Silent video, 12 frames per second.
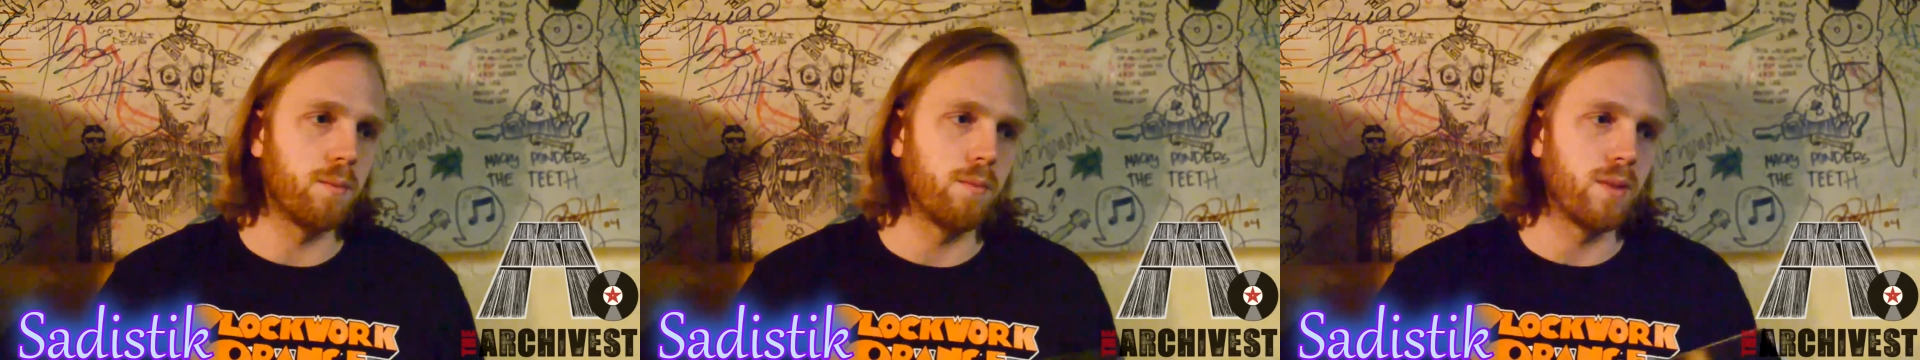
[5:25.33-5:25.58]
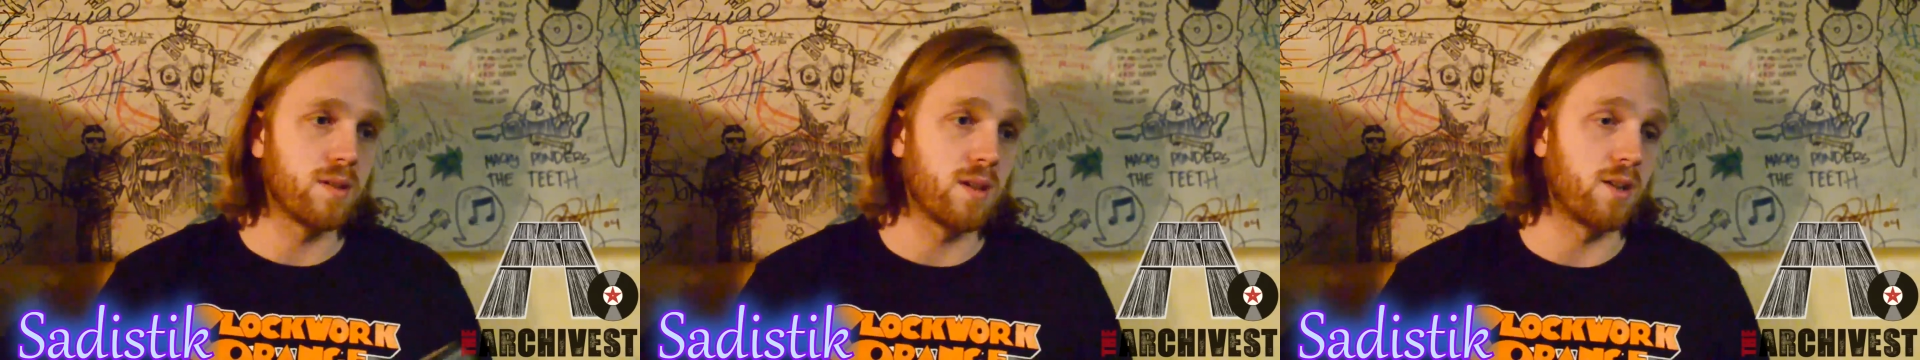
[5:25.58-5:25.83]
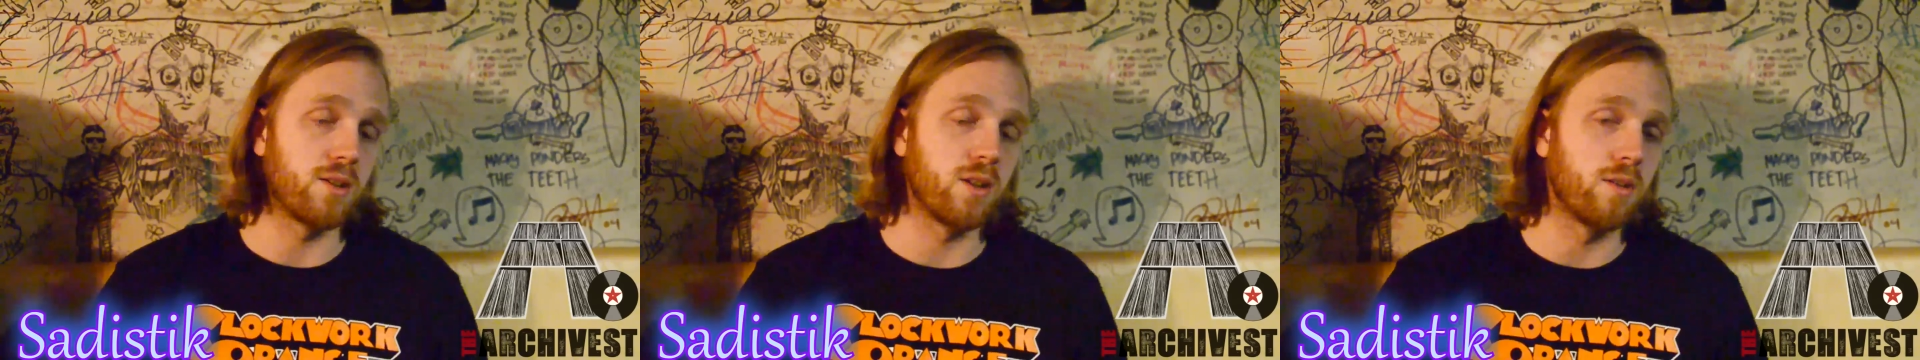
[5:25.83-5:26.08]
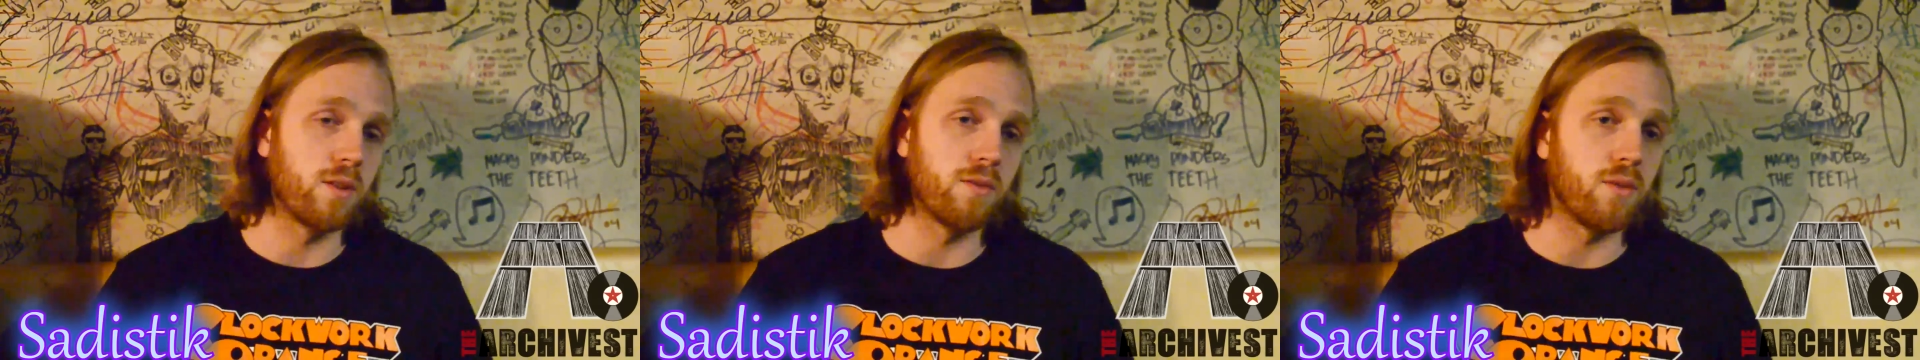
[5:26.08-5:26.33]
essentially
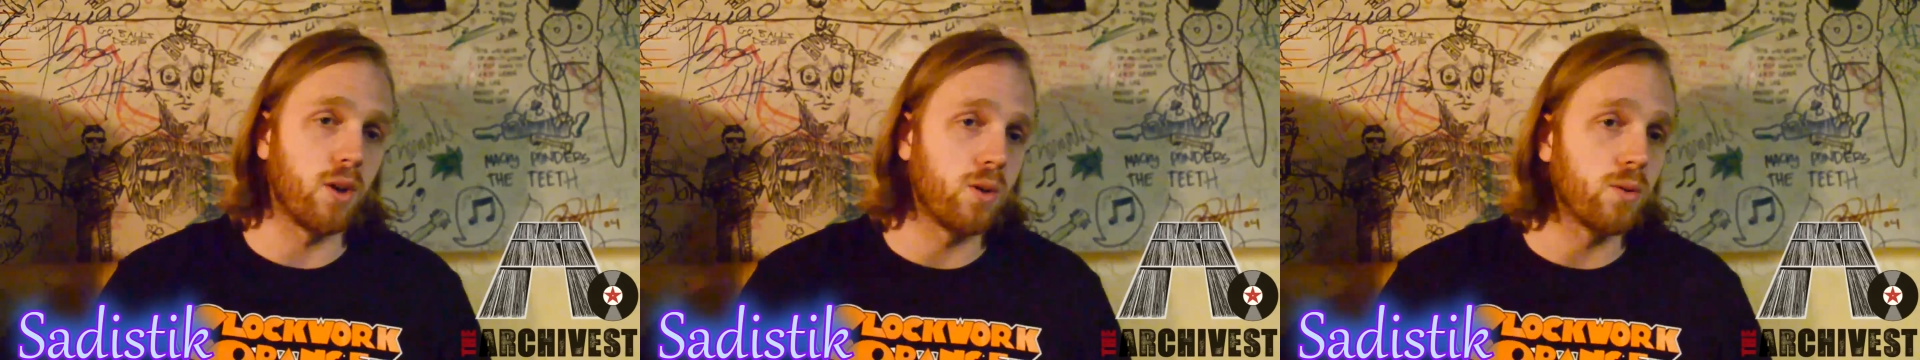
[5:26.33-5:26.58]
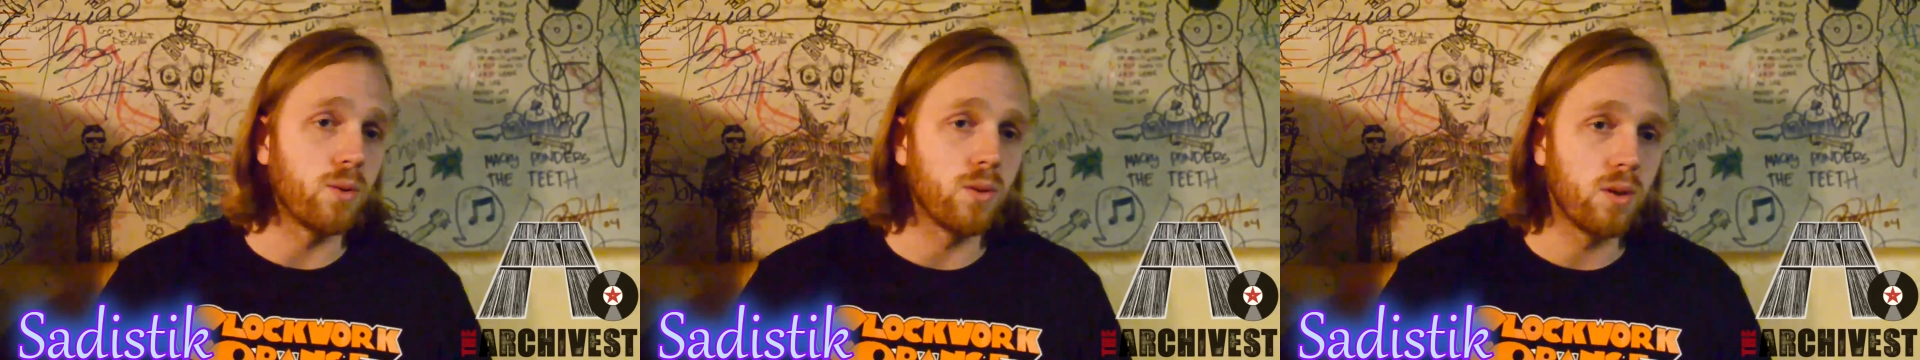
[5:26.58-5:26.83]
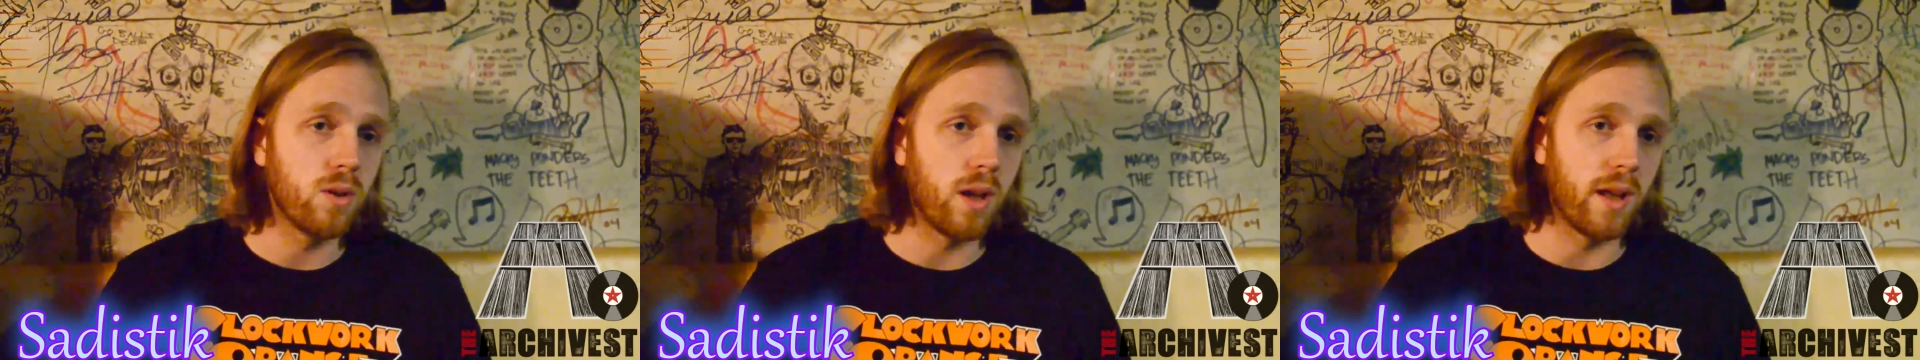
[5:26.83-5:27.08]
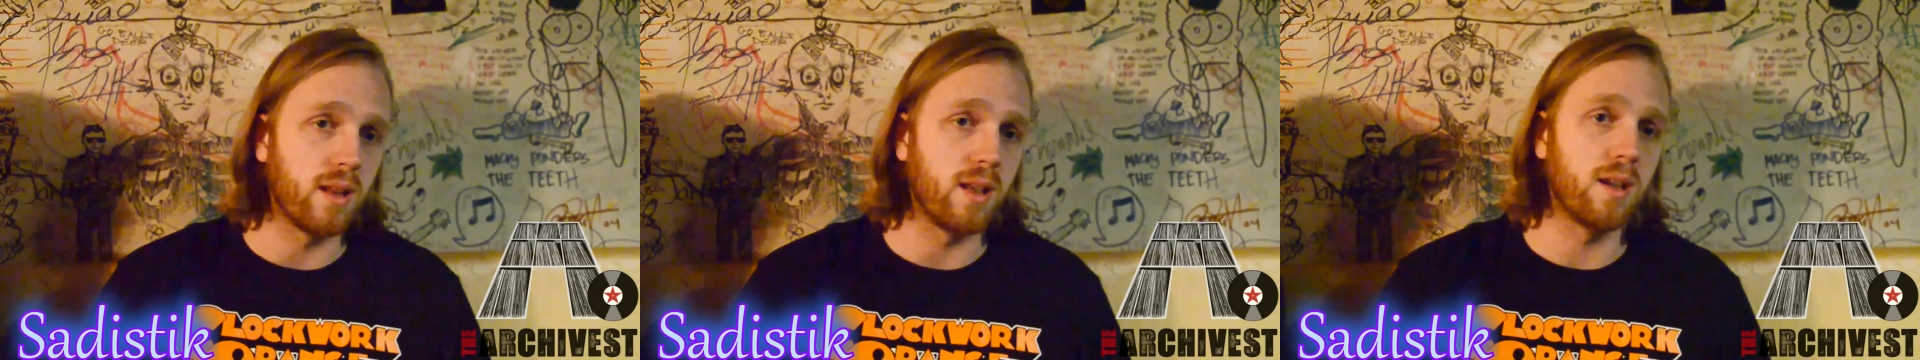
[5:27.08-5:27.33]
over the phone
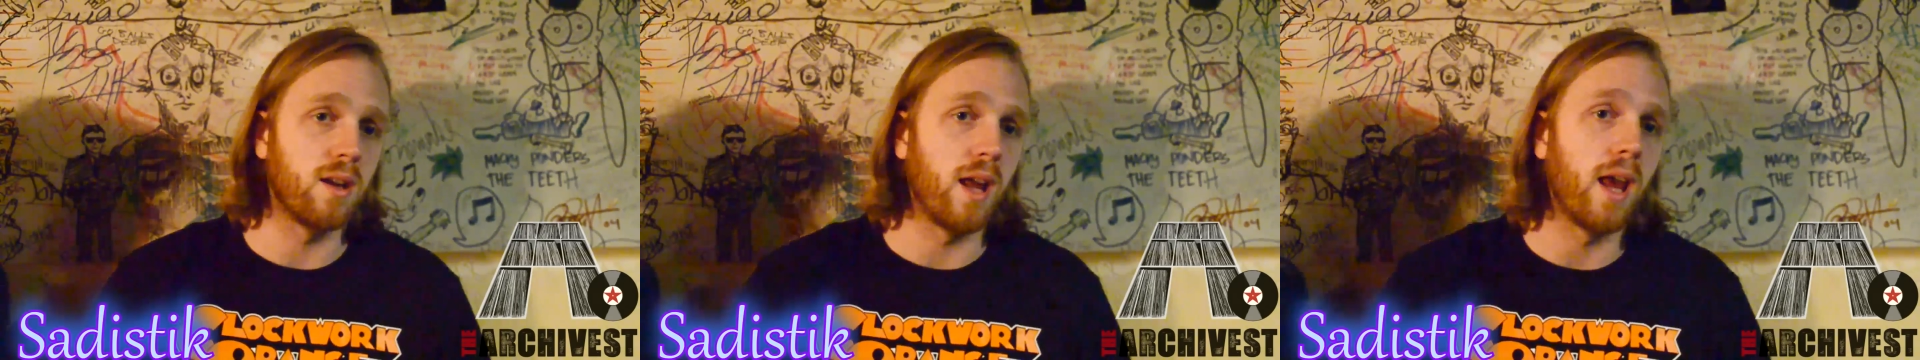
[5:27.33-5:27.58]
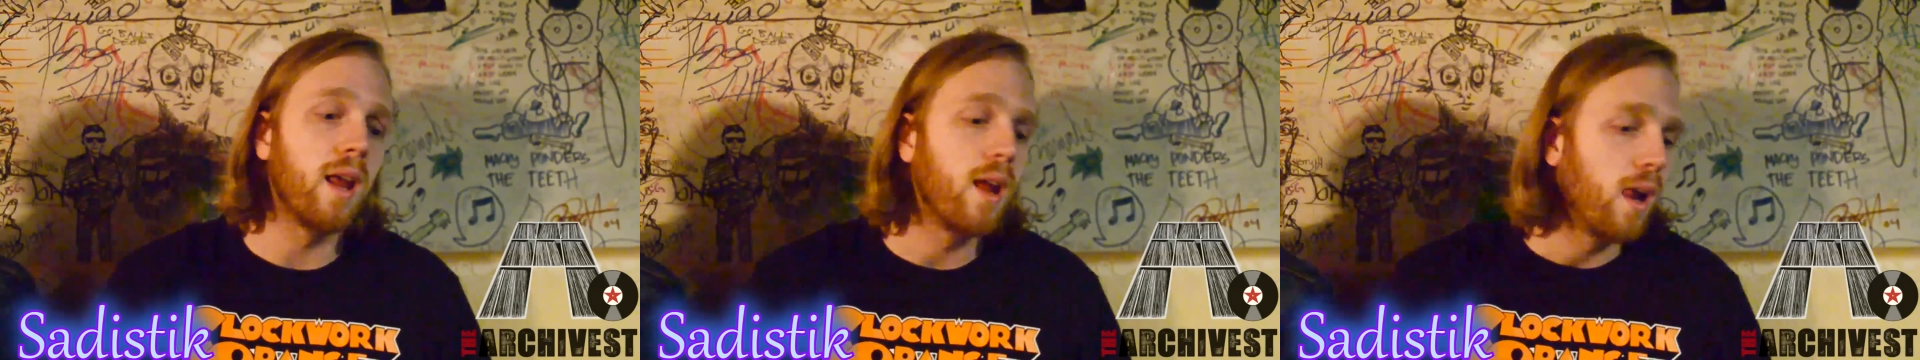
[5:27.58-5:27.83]
and the internet.